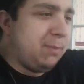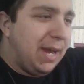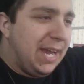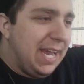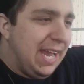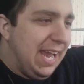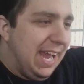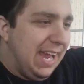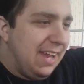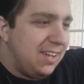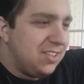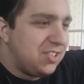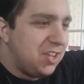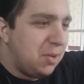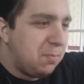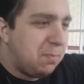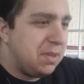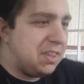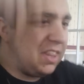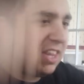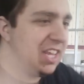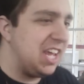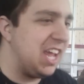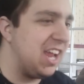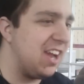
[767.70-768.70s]
my hands up
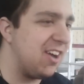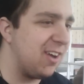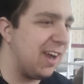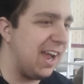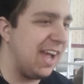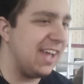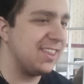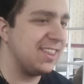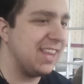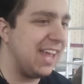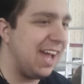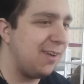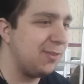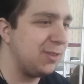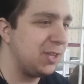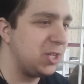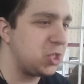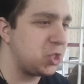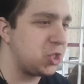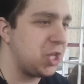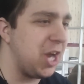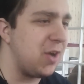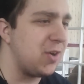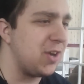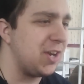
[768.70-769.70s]
in the air and loudly
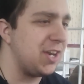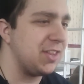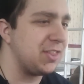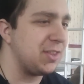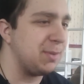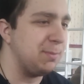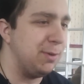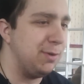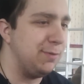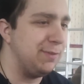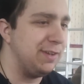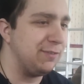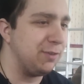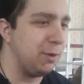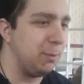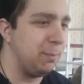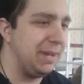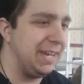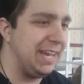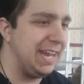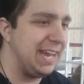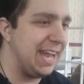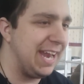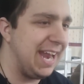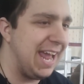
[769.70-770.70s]
shouted at the movie for
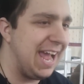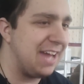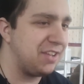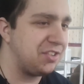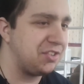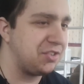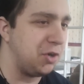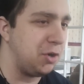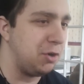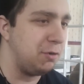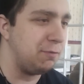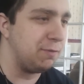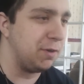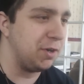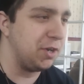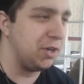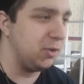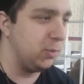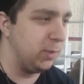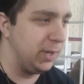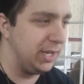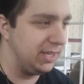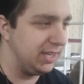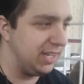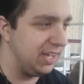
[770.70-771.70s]
being an asshole for
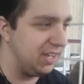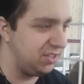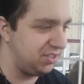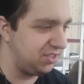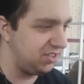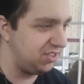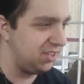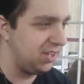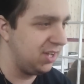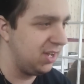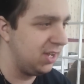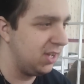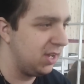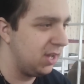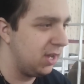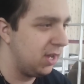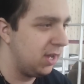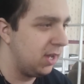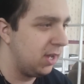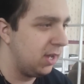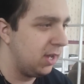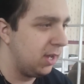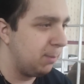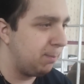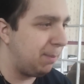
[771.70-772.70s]
doing this.
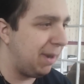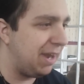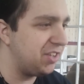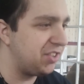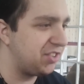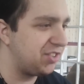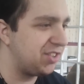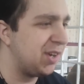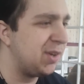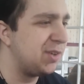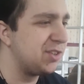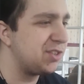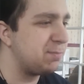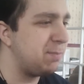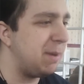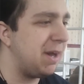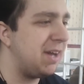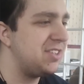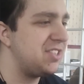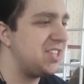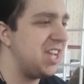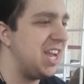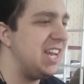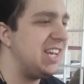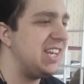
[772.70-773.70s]
By so
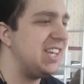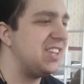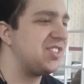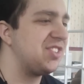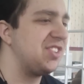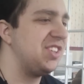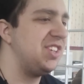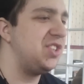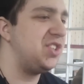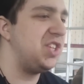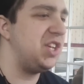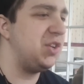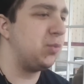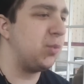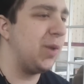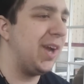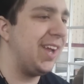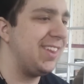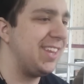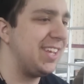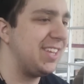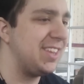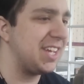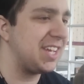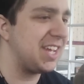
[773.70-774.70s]
spontaneously
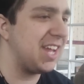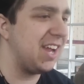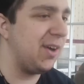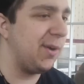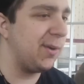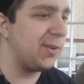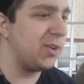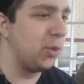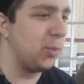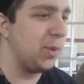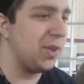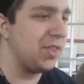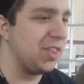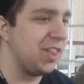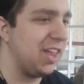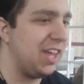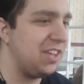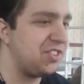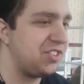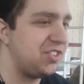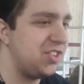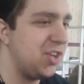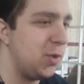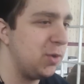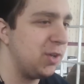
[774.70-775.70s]
derailing the character with
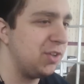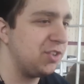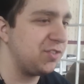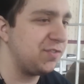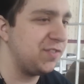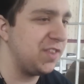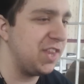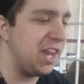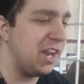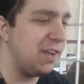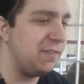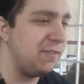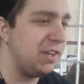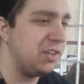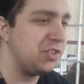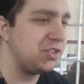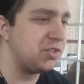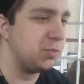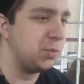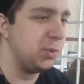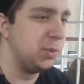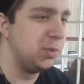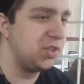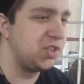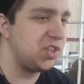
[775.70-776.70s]
less notice than a
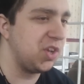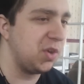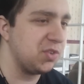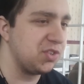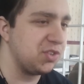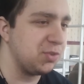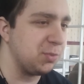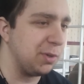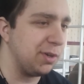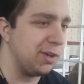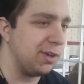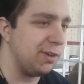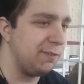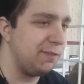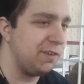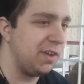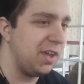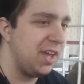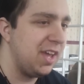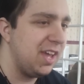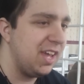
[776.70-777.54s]
Vince Russo swerve,